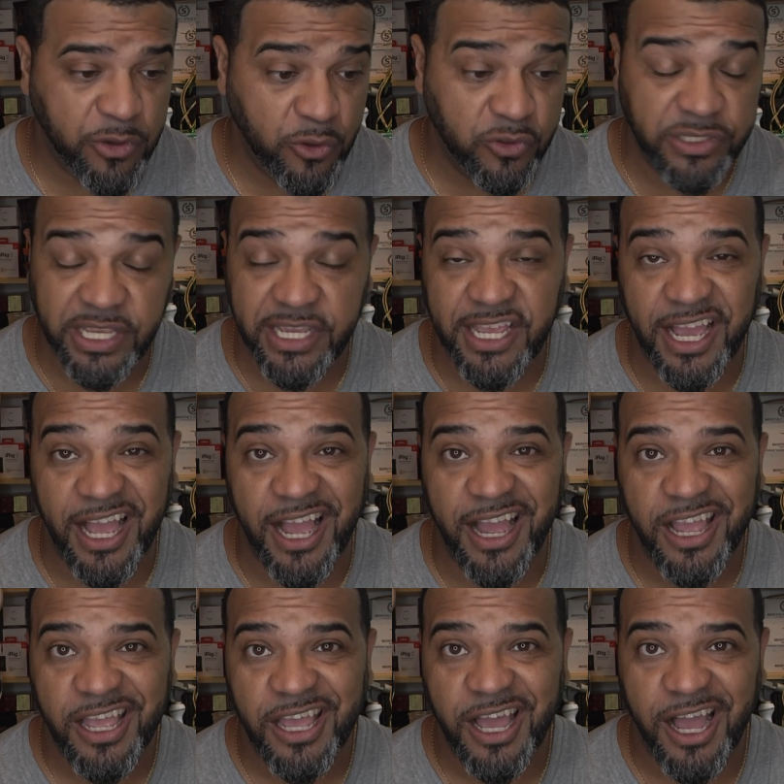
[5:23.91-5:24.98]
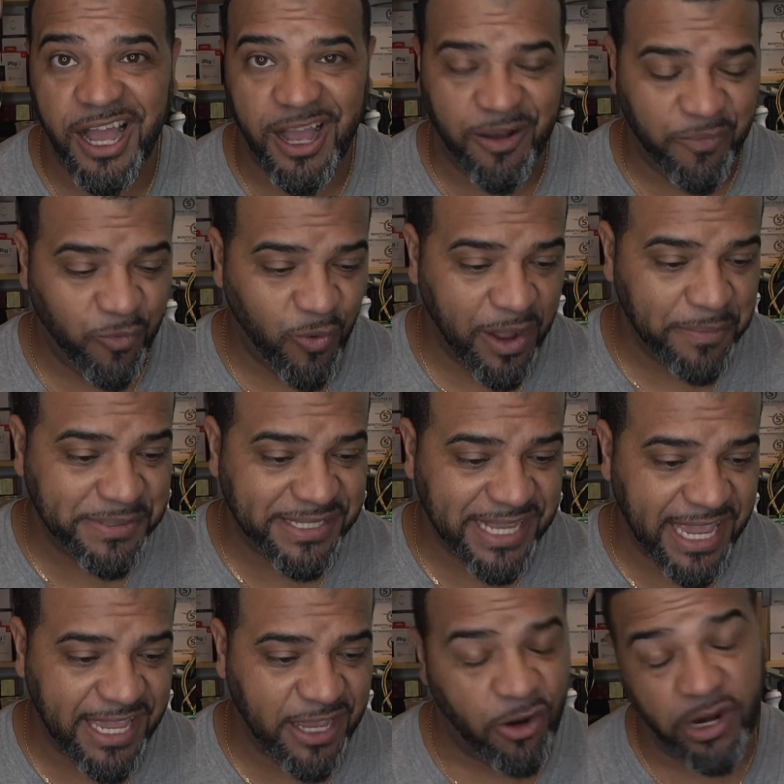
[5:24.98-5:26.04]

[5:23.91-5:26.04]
music website,